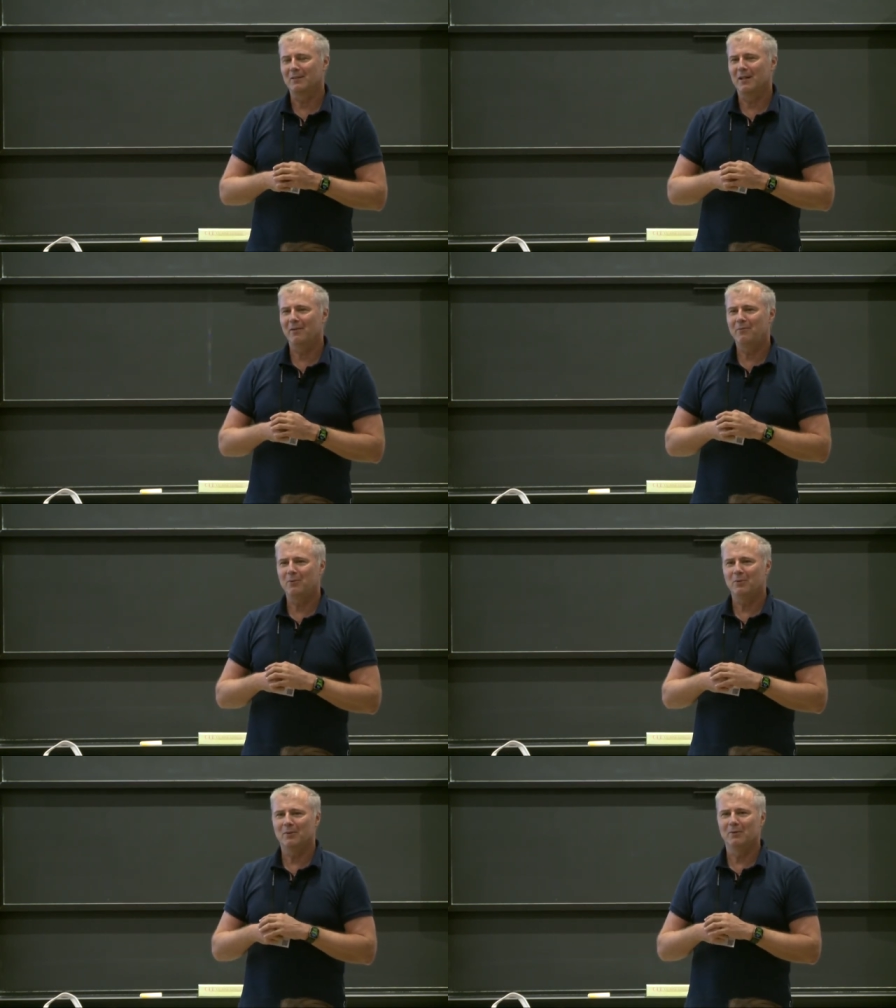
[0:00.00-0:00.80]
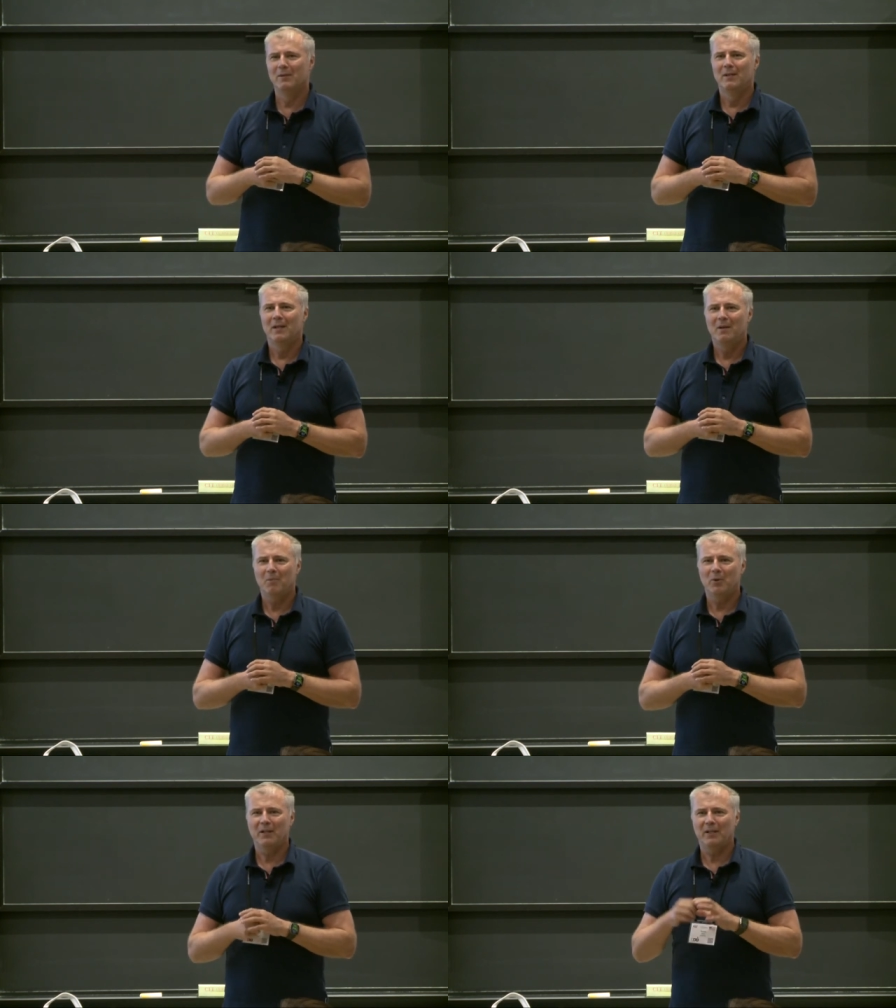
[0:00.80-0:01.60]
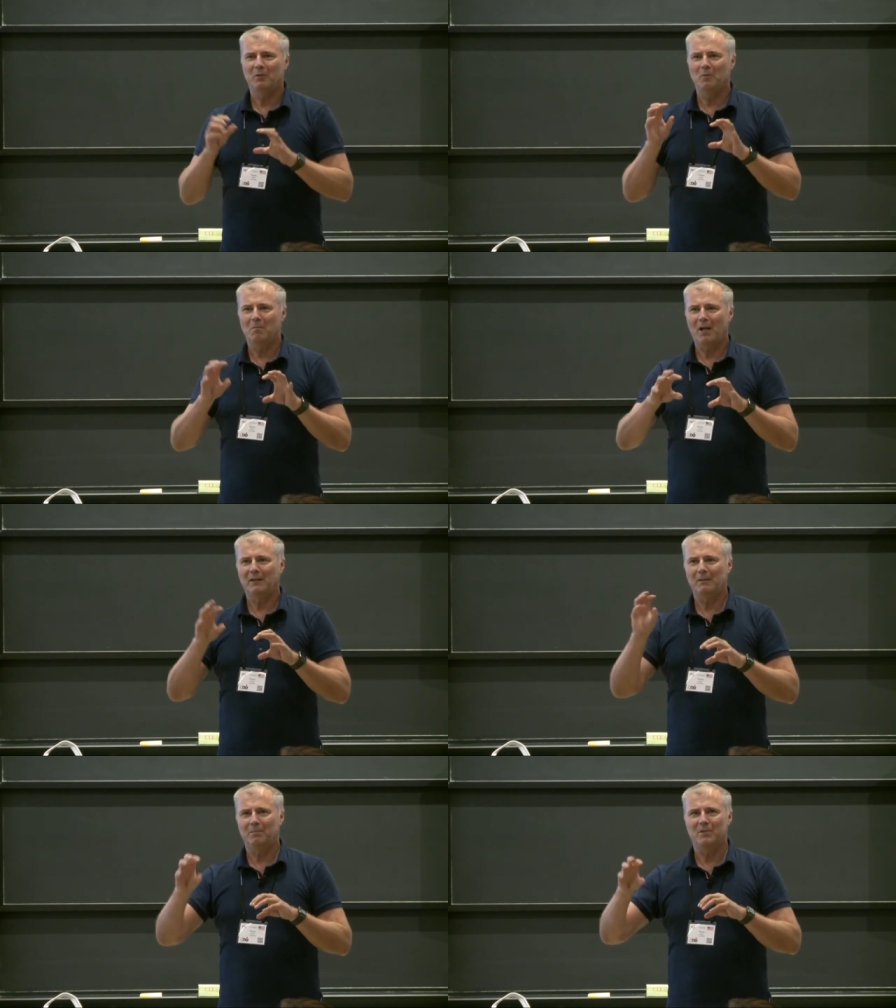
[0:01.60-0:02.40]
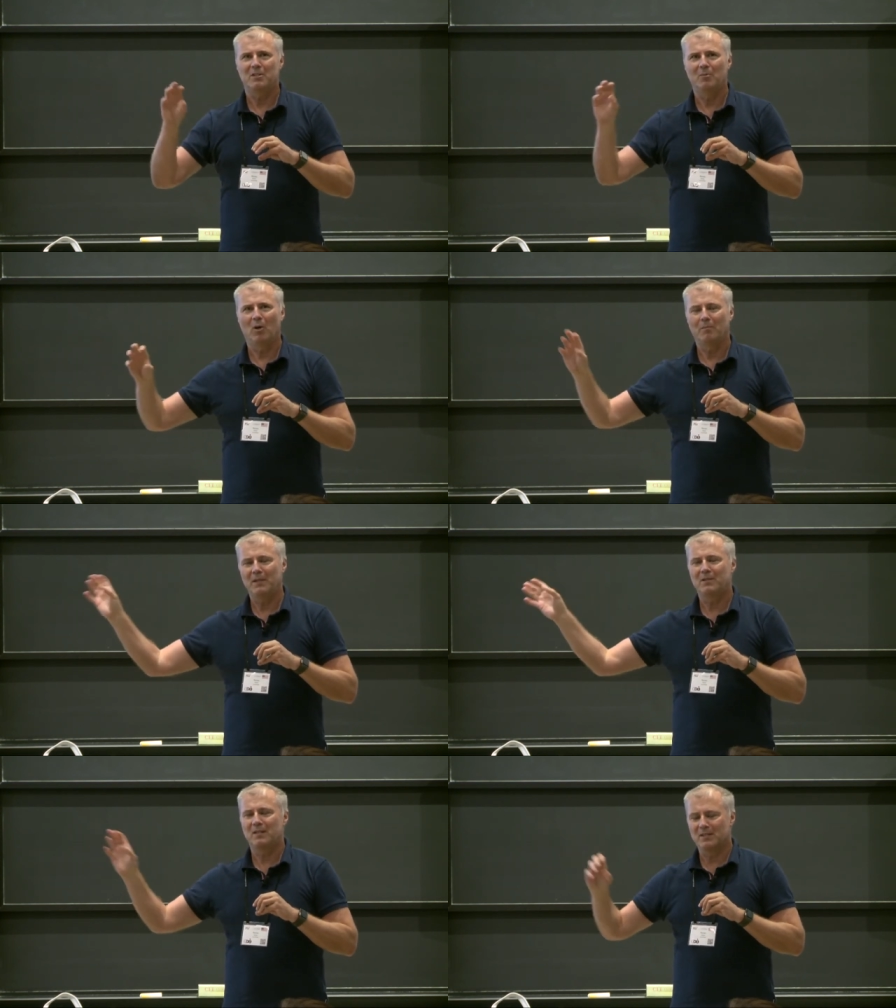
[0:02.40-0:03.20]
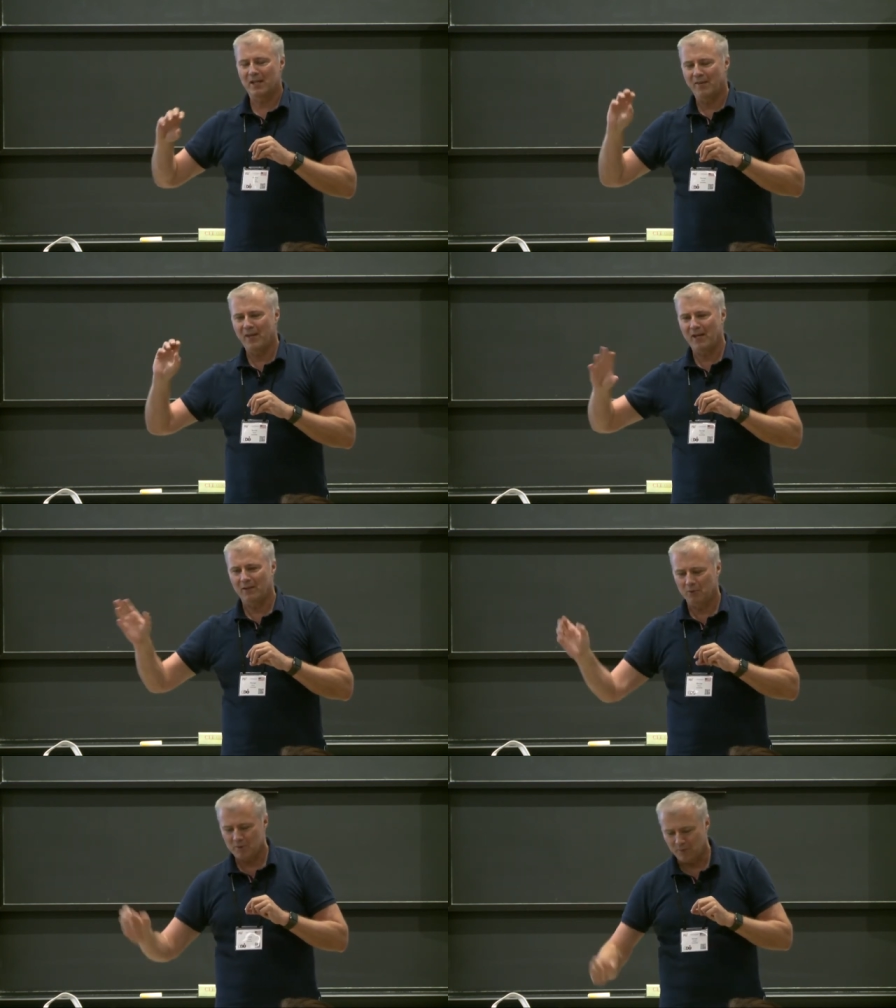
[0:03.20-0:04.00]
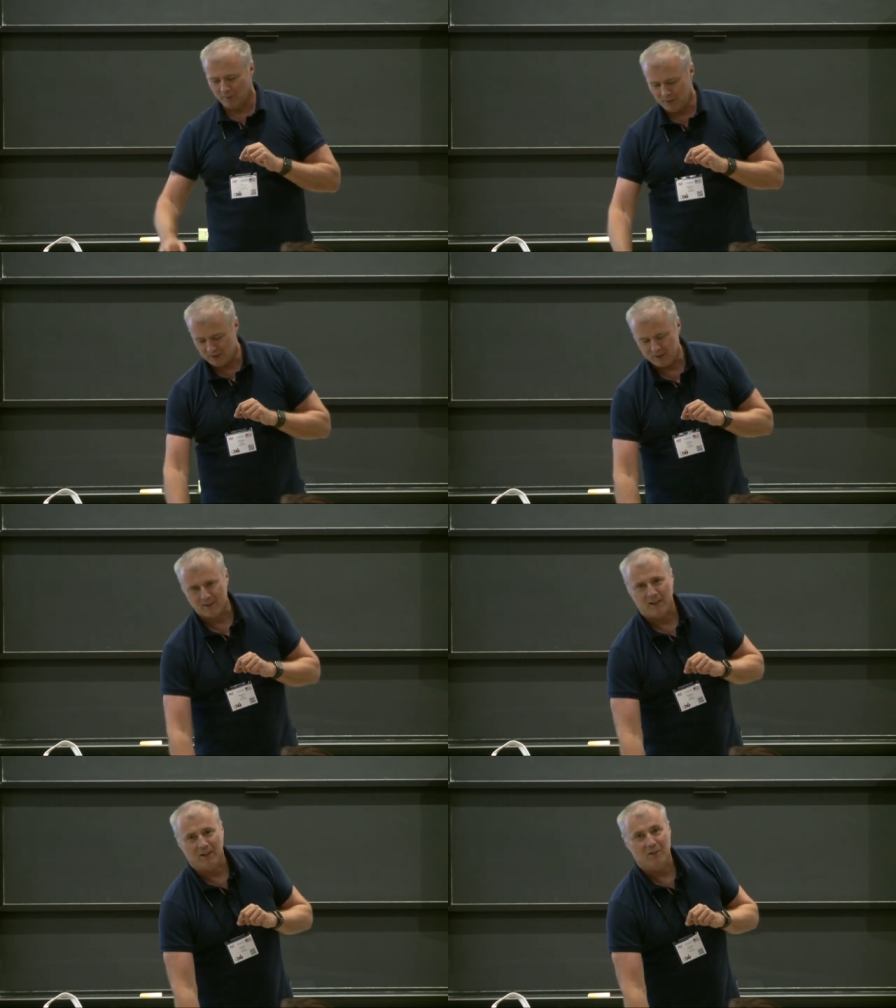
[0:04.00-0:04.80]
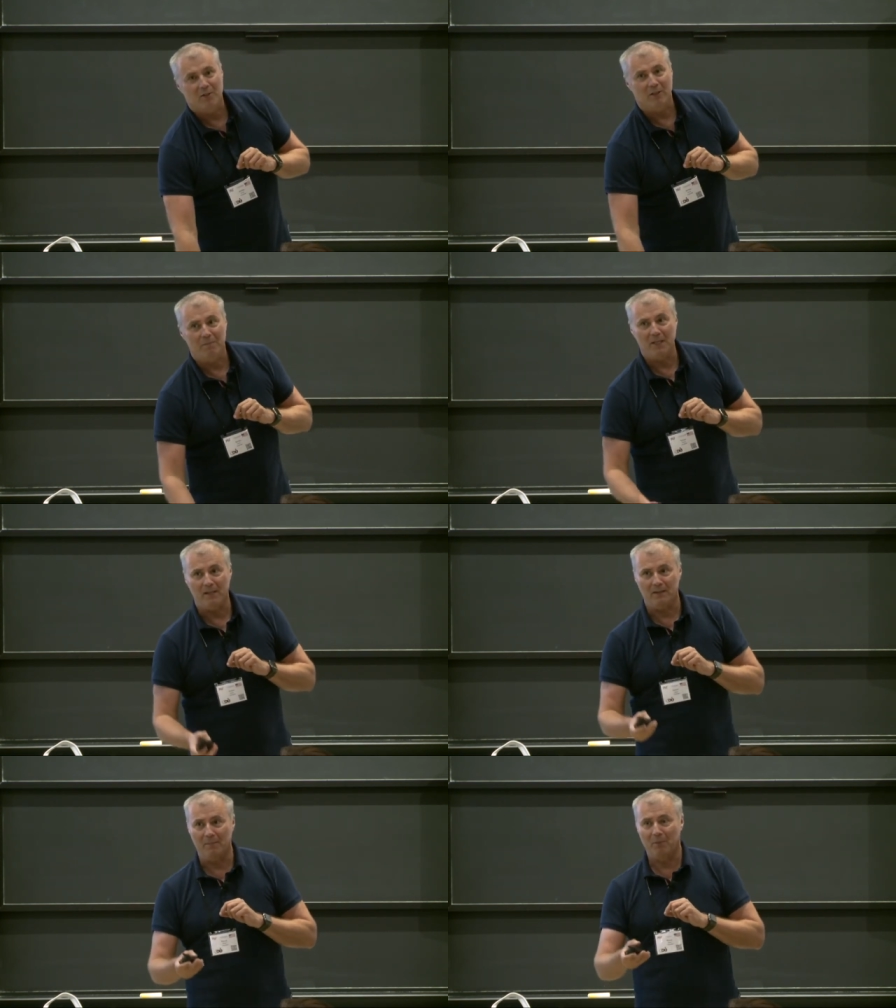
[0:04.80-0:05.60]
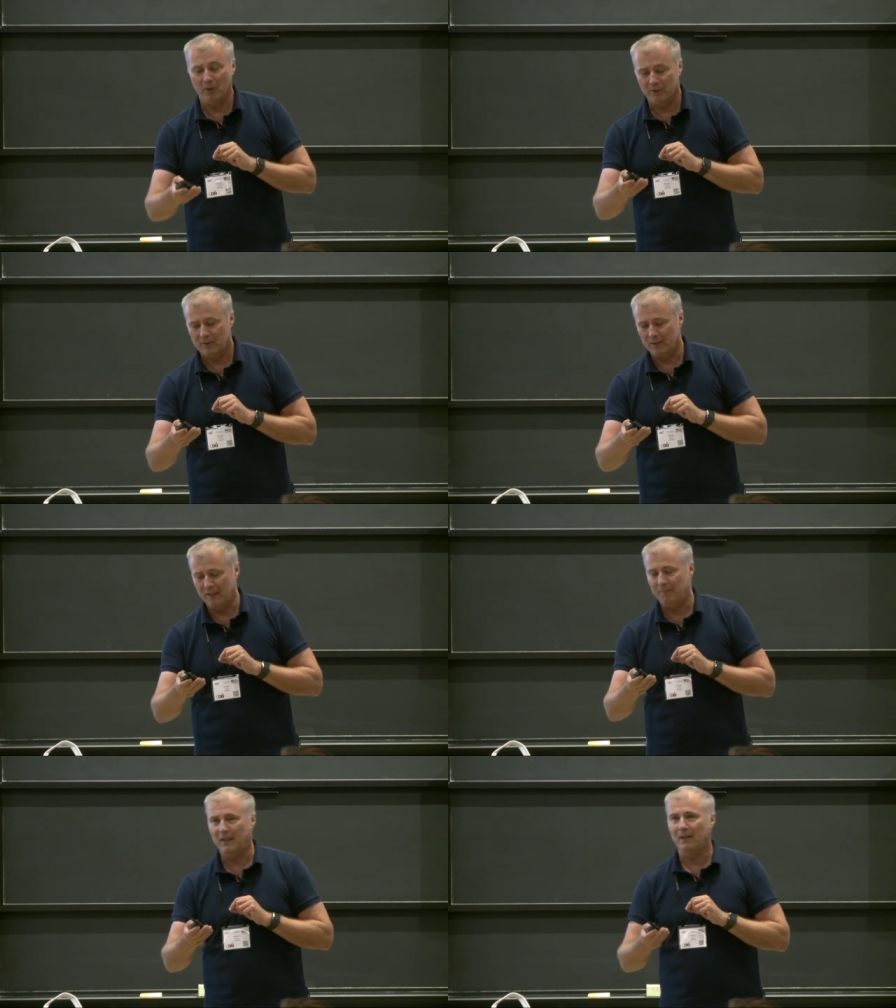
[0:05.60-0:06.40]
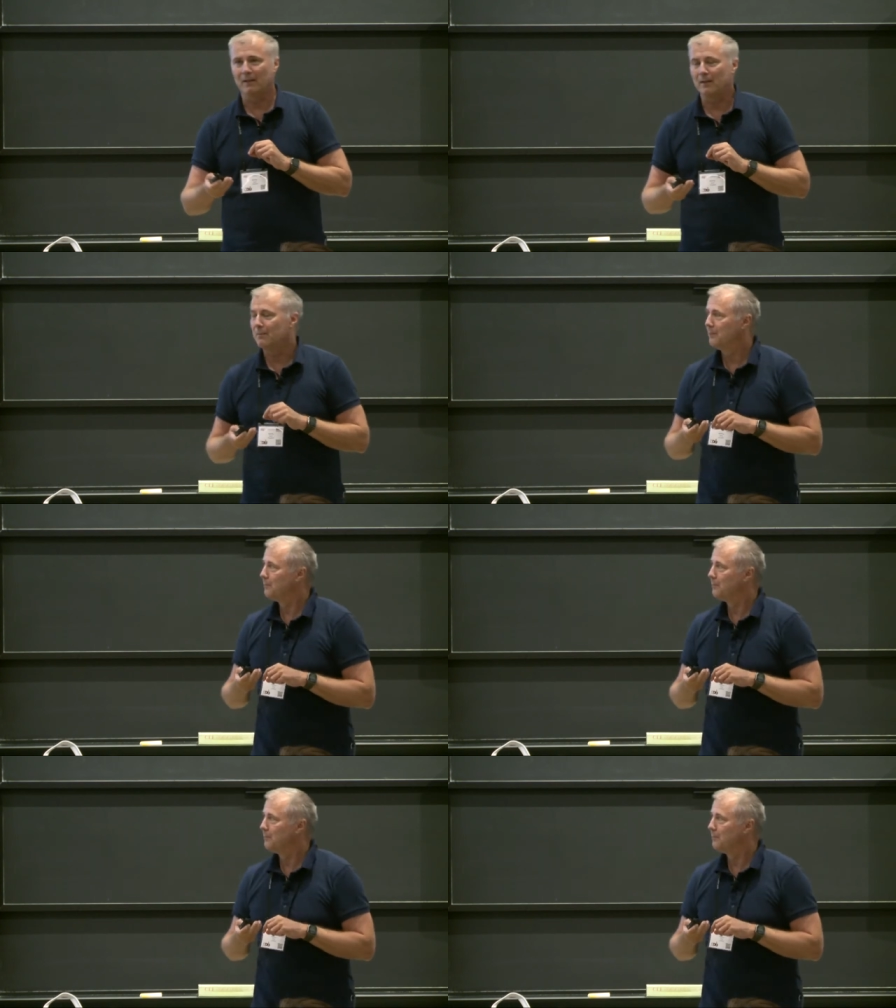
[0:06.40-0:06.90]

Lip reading: have to put it into multiple small pieces, and then those small pieces can actually be deployed independently.